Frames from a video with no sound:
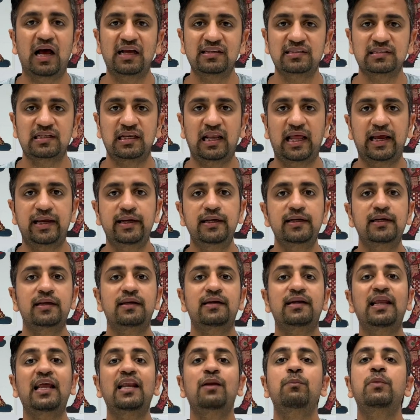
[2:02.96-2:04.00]
ask
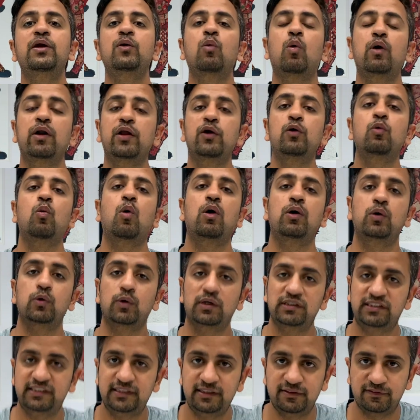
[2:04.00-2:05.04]
client, tell me what do you want to
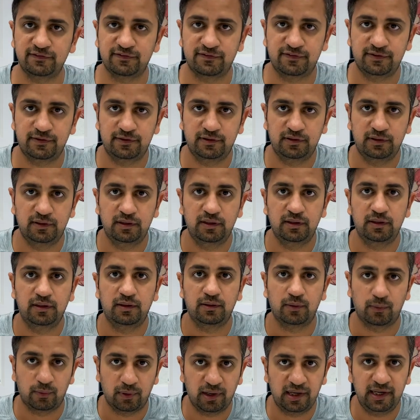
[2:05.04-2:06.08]
achieve,
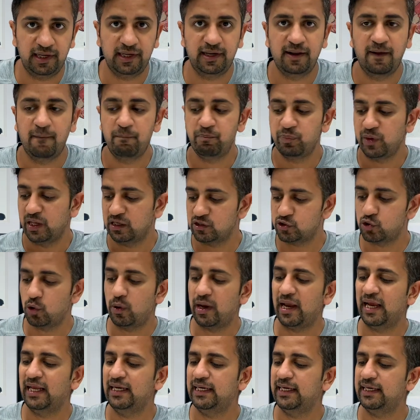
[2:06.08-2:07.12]
right?
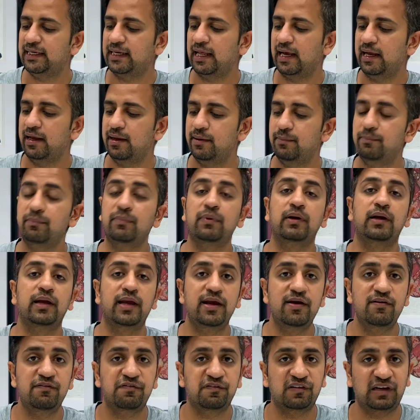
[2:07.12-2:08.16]
So anytime
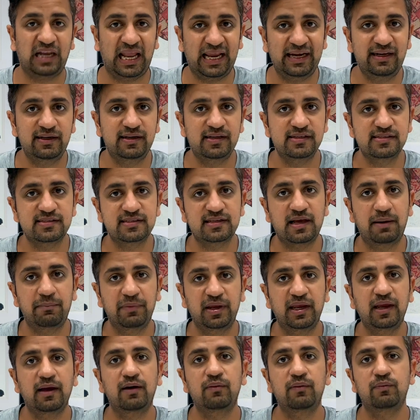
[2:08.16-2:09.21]
if client is
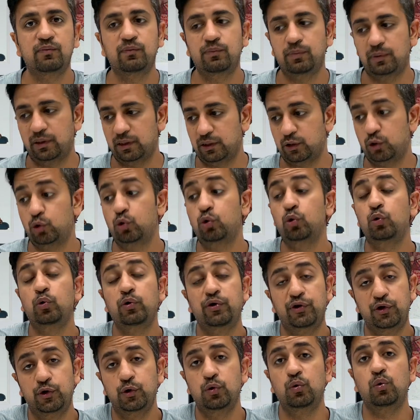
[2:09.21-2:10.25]
coming up to
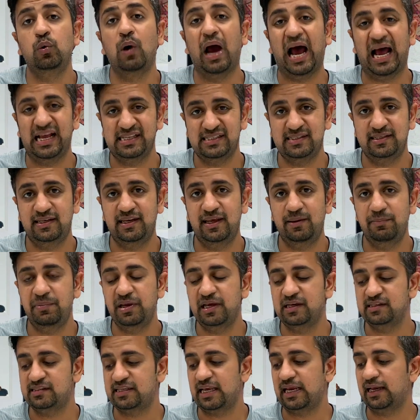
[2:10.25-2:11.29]
you as a
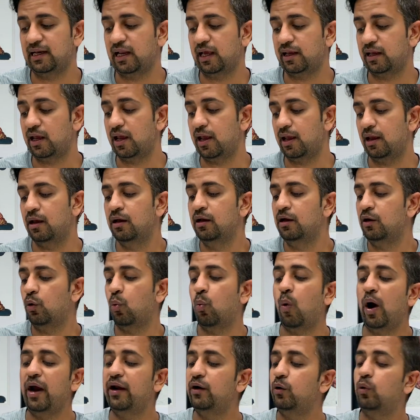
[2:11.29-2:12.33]
DBA saying like, hey,
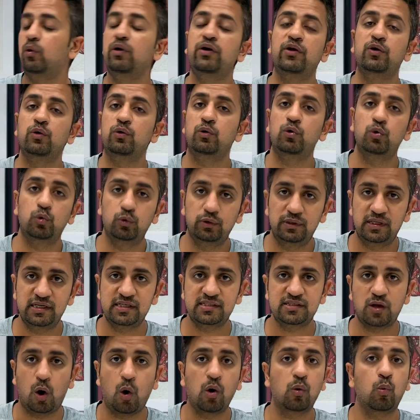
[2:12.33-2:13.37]
why don't you do
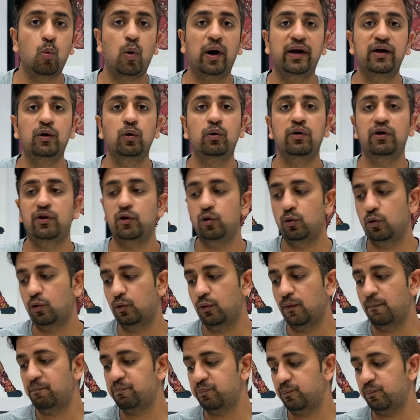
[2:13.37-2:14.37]
this or why don't you